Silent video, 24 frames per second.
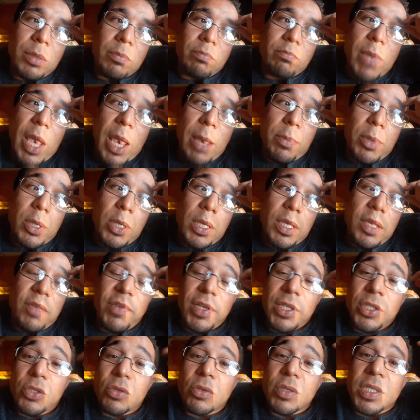maybe
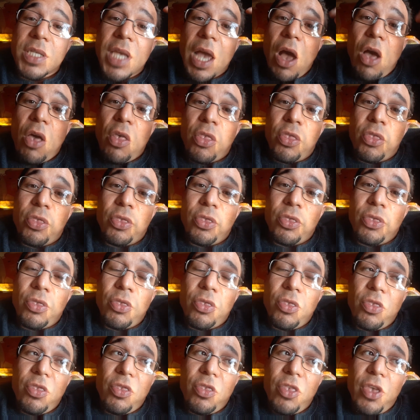even to sell
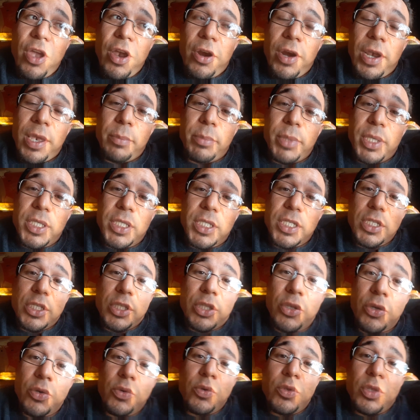their images
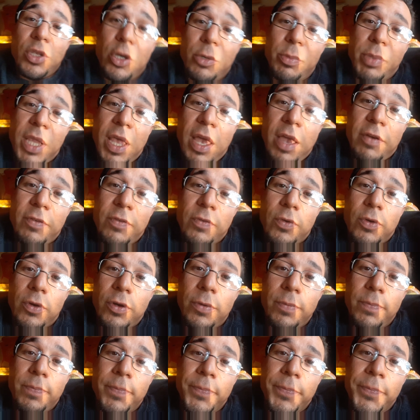through their
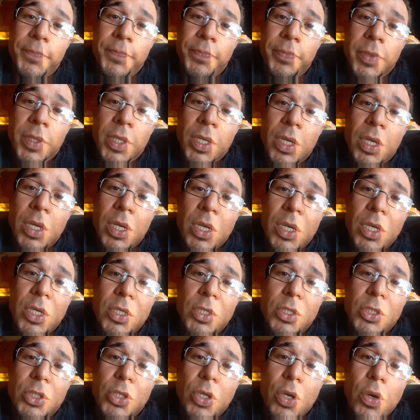platform?
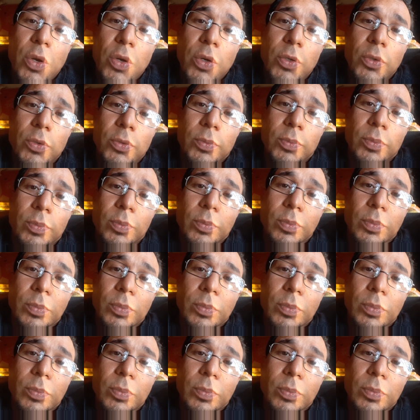So